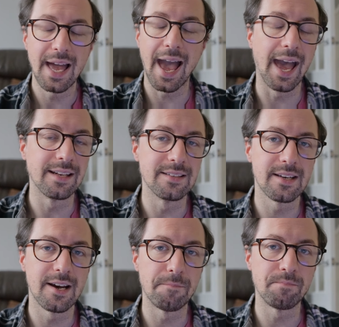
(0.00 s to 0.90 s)

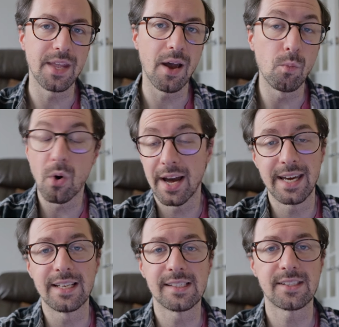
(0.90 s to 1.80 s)
and why
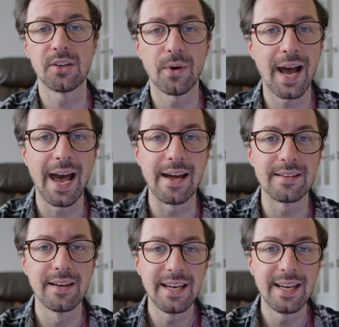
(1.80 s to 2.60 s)
he still had